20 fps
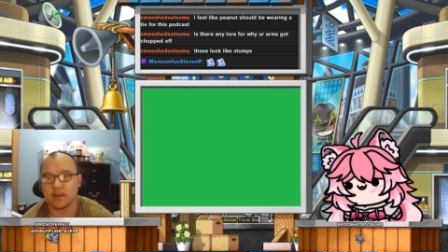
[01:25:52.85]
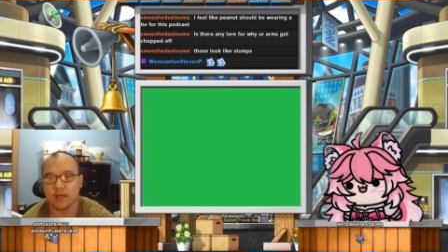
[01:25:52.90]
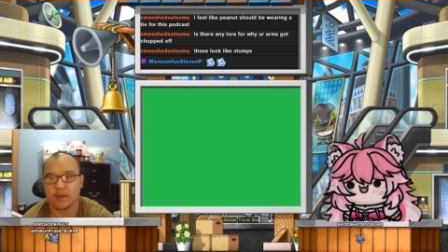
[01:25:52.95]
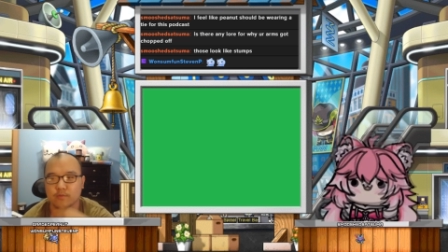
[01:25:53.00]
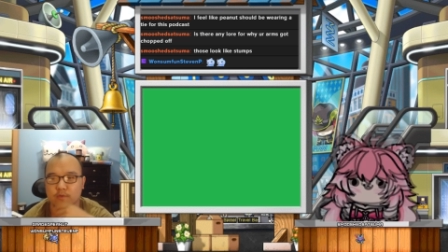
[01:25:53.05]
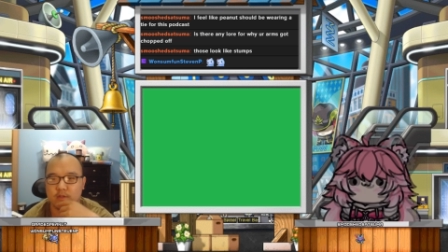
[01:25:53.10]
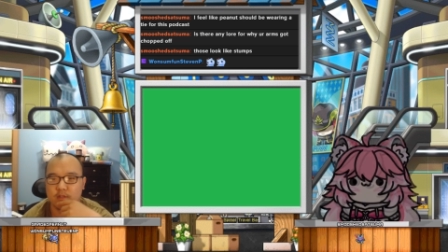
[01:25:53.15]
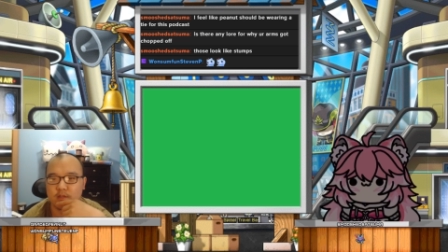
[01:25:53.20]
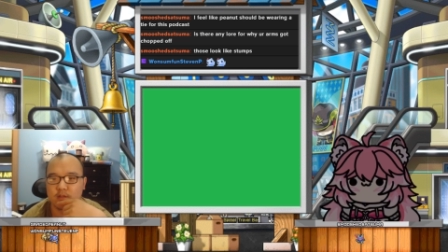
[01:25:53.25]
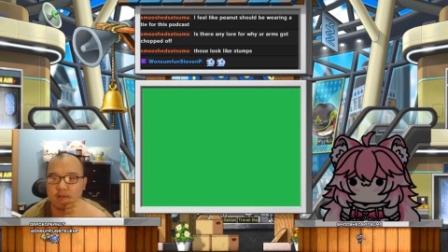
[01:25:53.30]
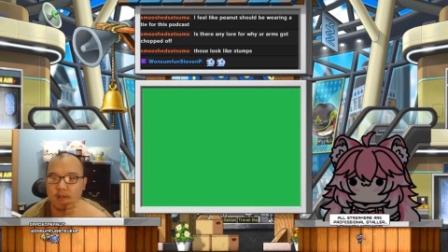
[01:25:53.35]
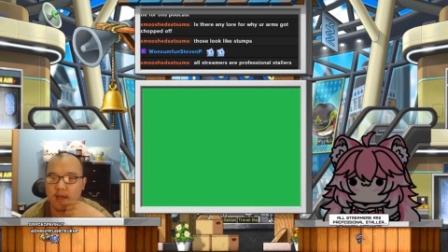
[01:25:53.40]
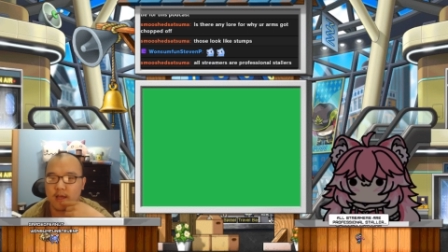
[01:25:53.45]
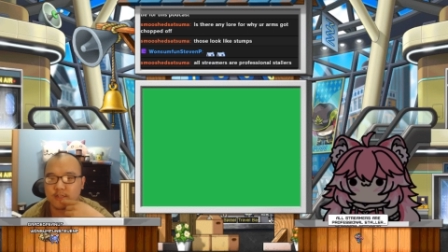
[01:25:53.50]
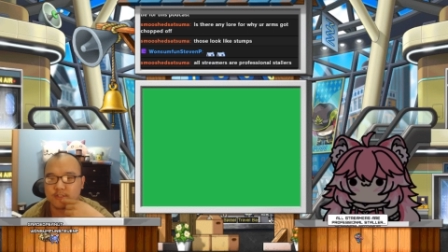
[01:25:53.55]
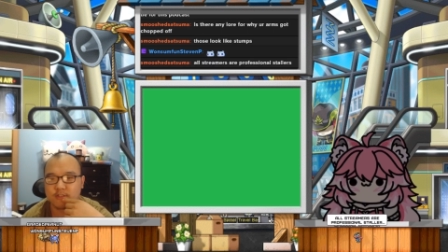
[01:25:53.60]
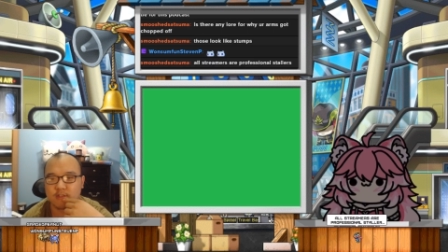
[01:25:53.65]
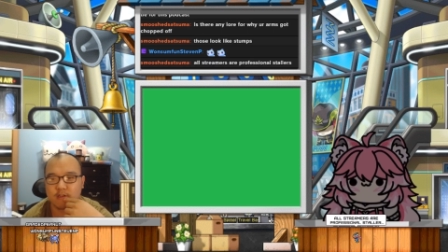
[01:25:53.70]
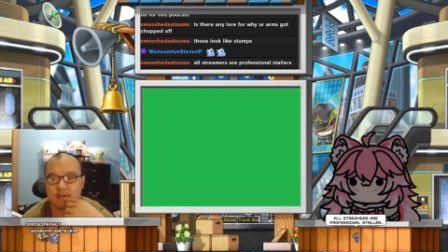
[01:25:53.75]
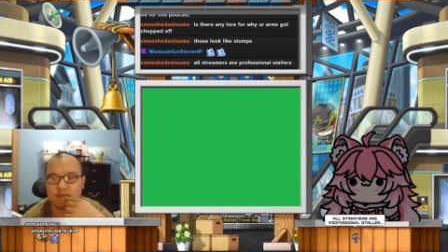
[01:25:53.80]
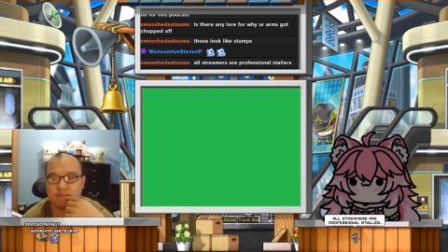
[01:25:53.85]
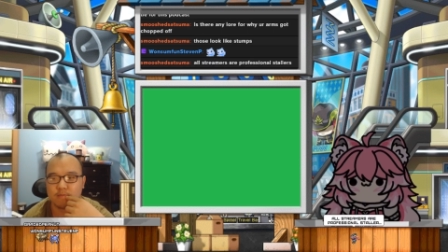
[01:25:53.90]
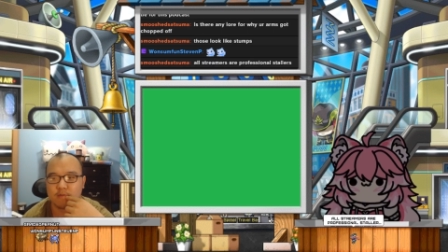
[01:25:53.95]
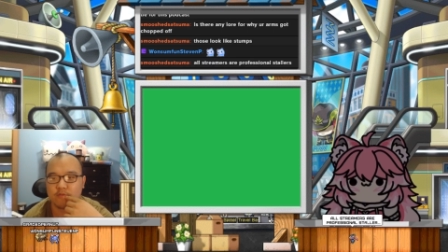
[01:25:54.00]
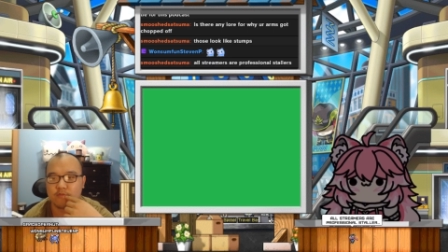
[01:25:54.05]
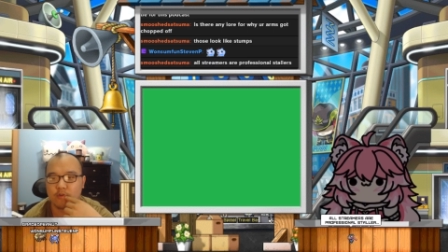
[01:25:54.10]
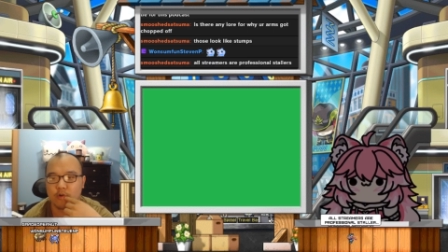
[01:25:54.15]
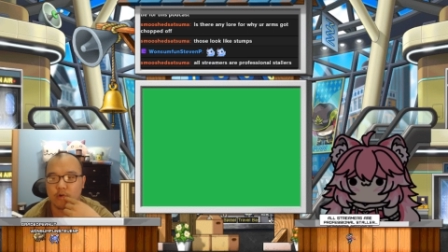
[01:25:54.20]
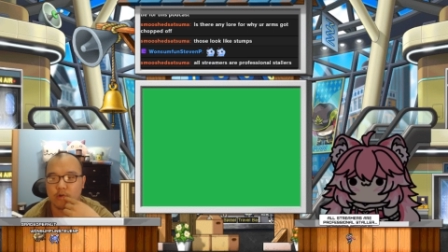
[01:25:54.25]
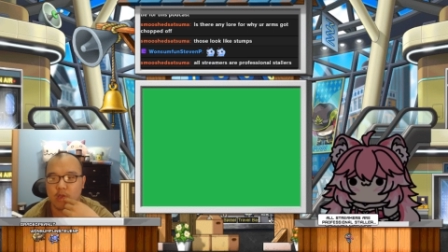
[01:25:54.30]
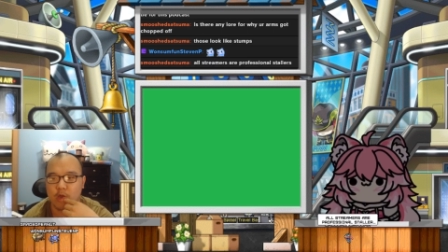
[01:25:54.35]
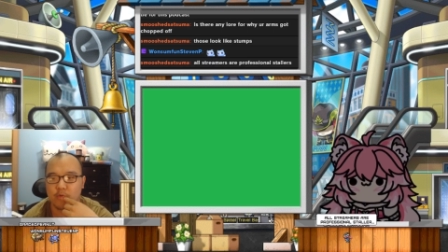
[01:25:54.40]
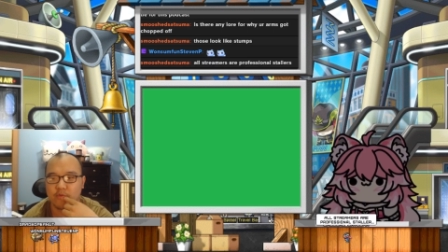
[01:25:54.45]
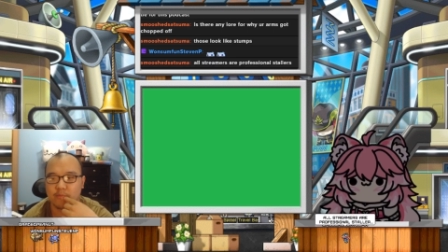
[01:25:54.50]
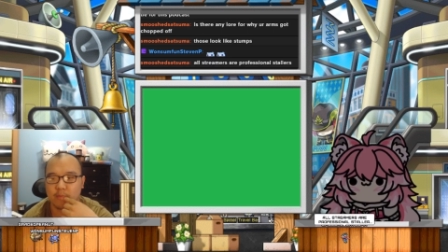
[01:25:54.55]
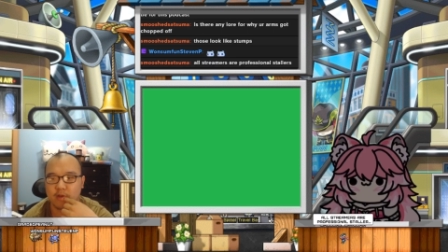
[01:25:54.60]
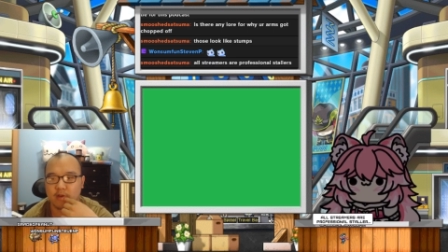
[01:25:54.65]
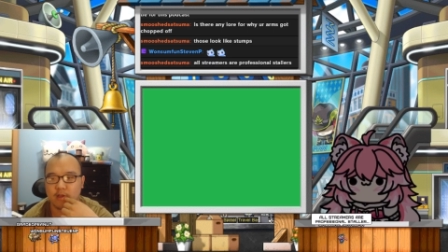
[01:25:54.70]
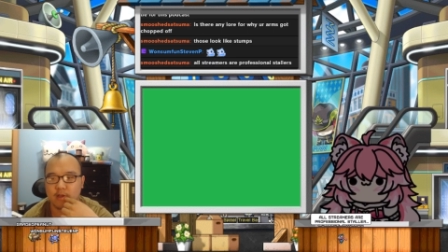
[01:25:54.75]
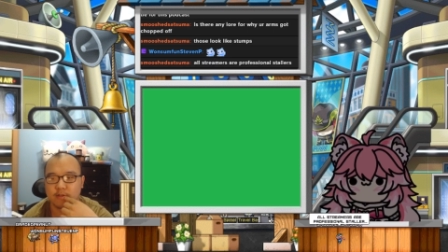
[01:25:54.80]
like we did last time, if you're okay with
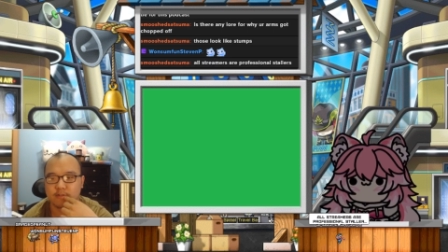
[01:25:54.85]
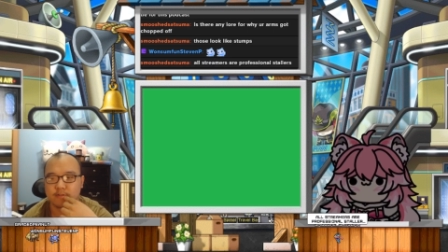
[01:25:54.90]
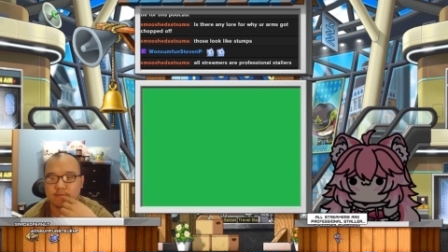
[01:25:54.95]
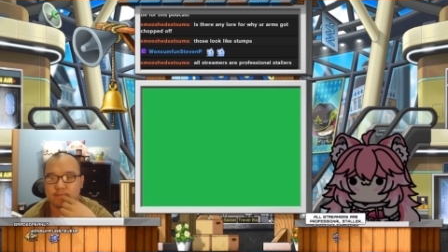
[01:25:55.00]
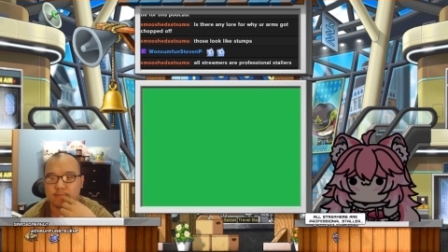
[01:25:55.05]
Mondays.